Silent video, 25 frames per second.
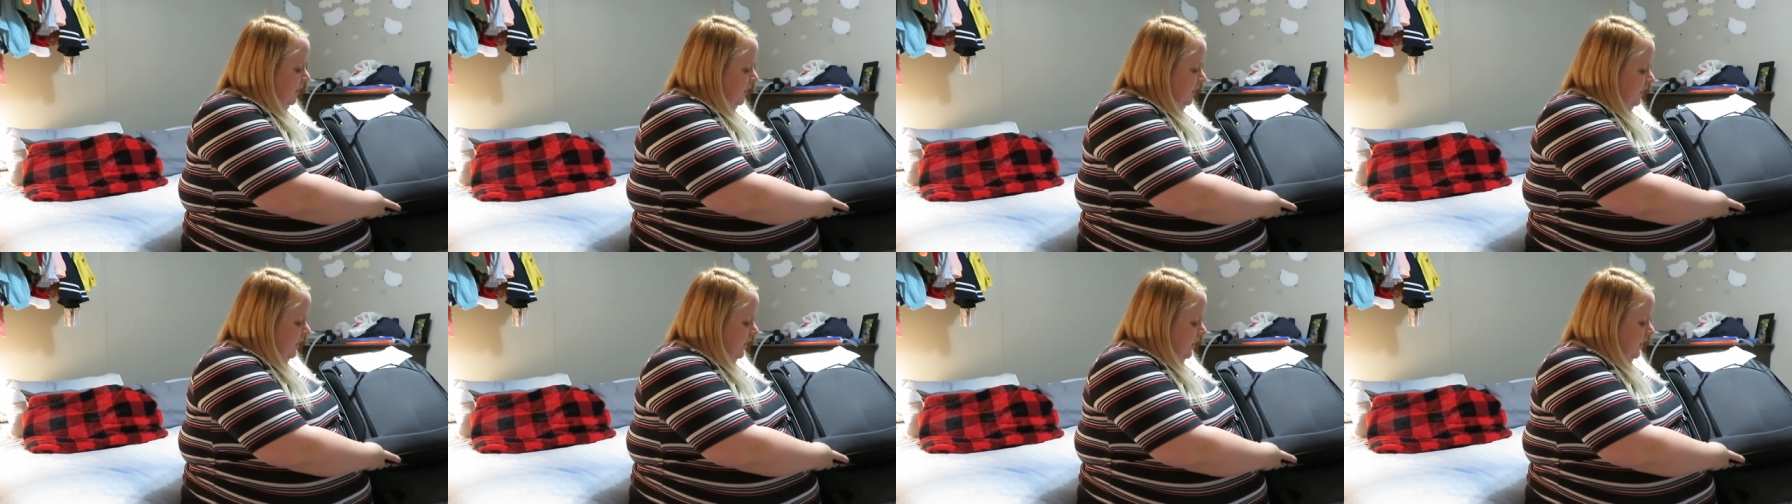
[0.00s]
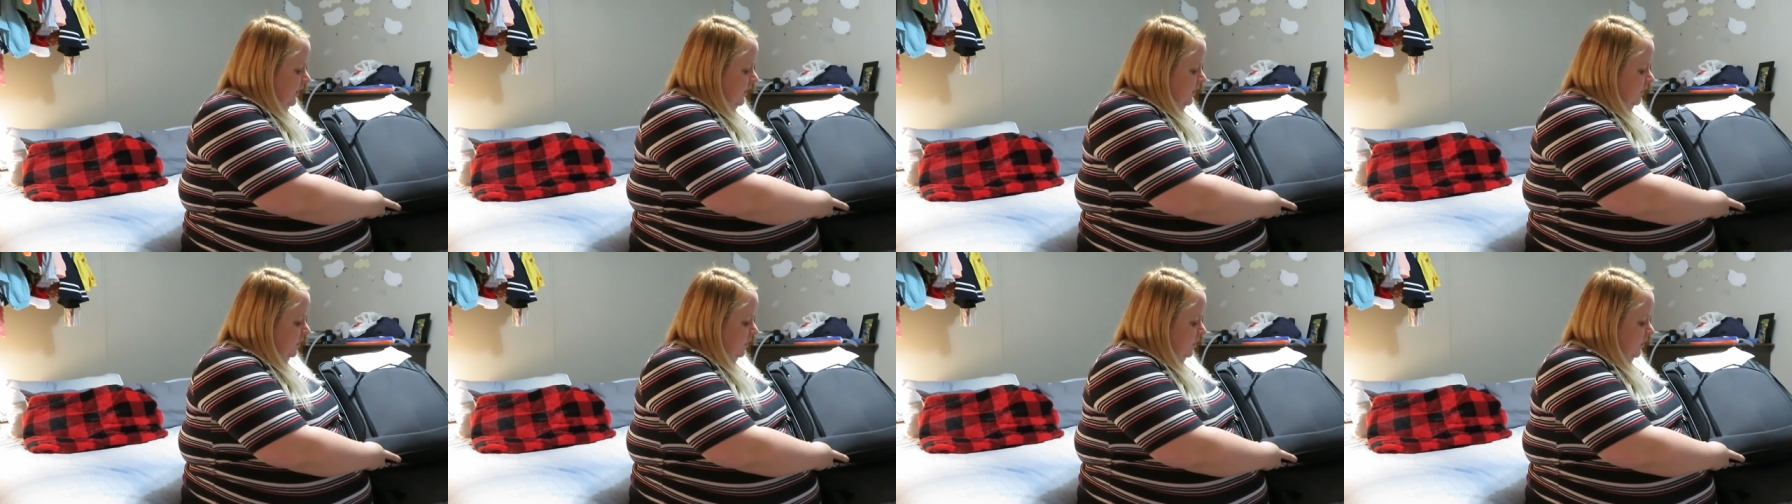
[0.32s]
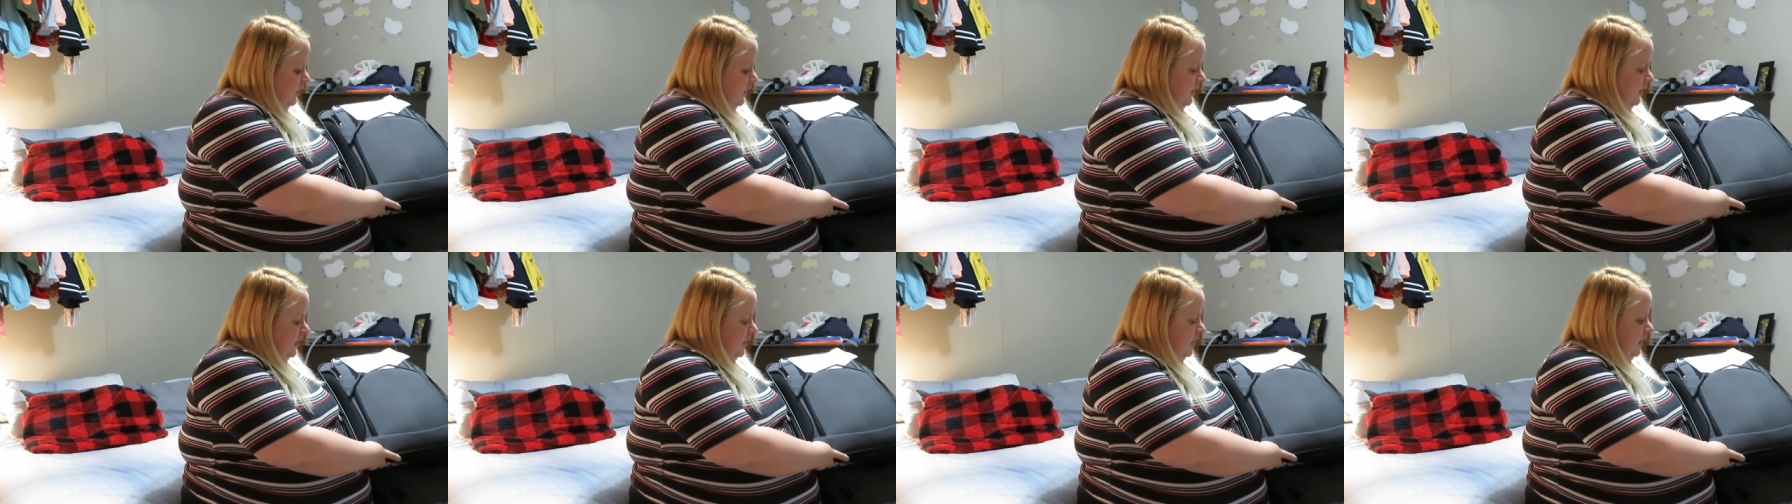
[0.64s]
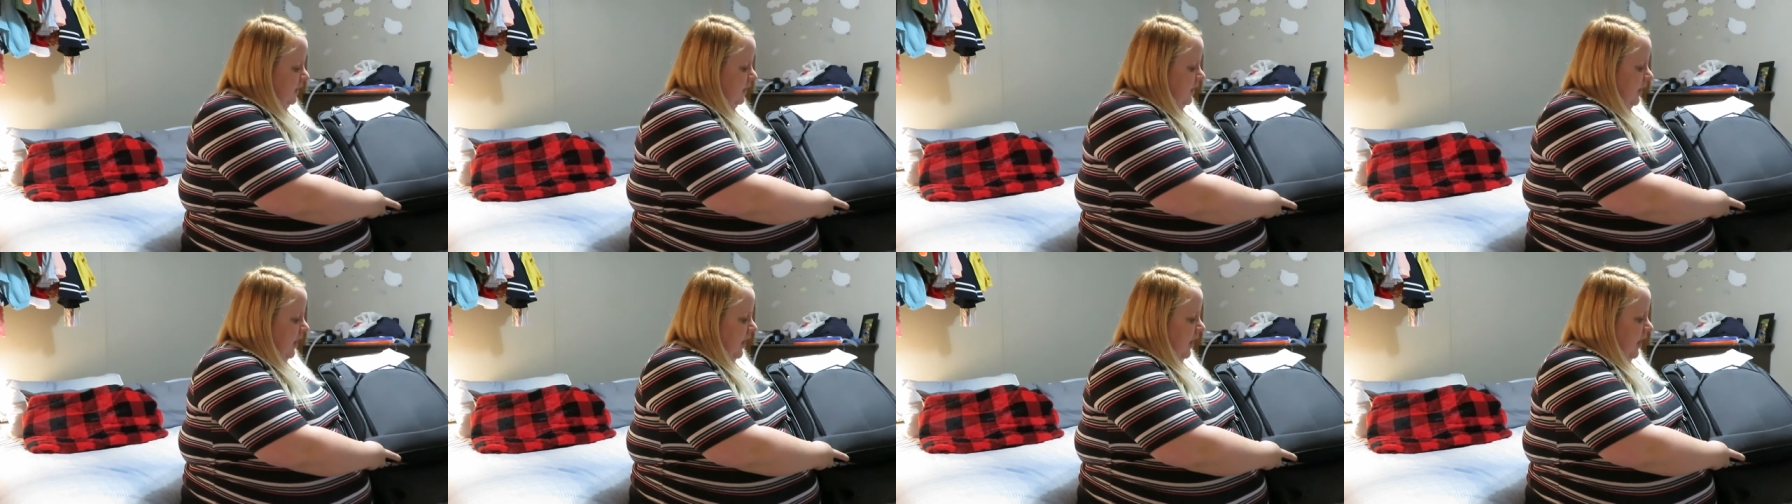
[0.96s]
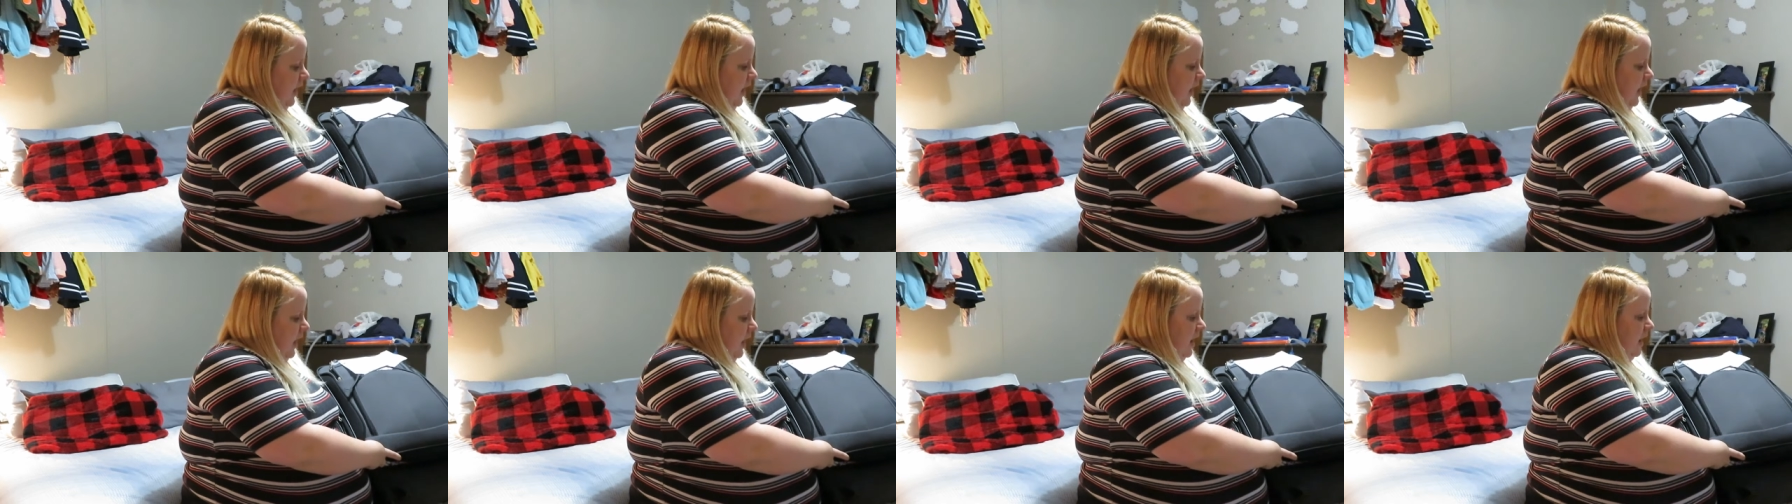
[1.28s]
It is just
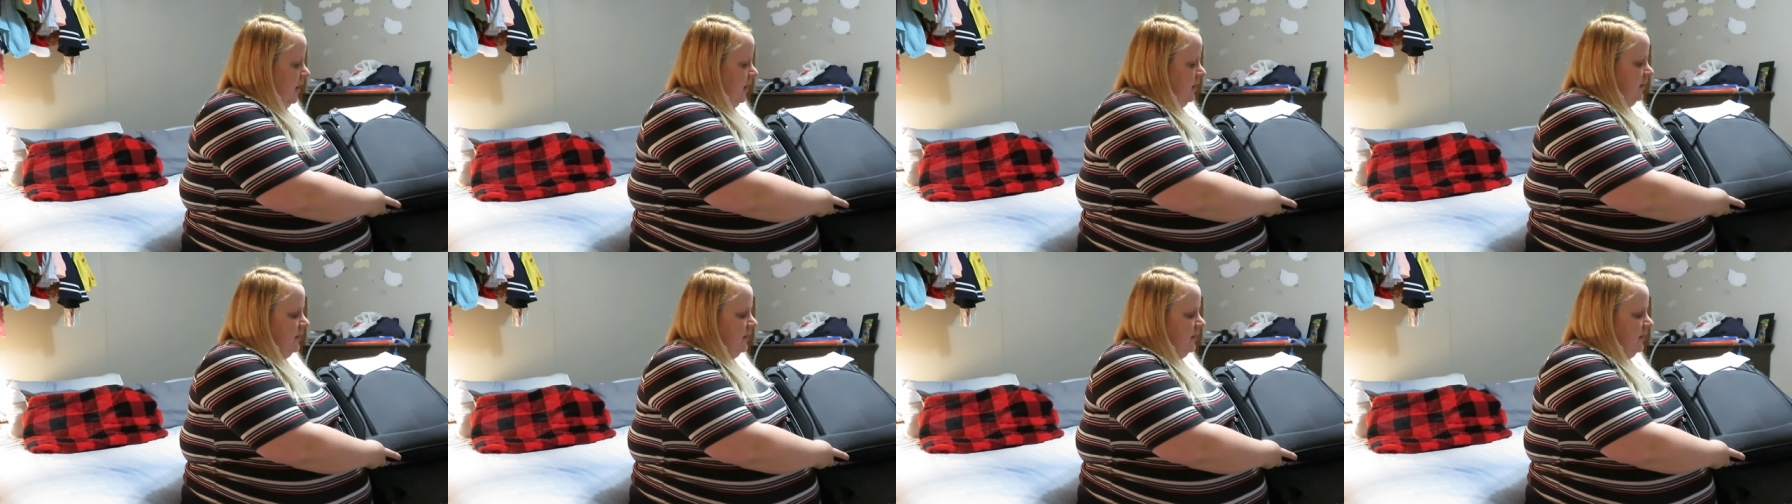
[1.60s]
a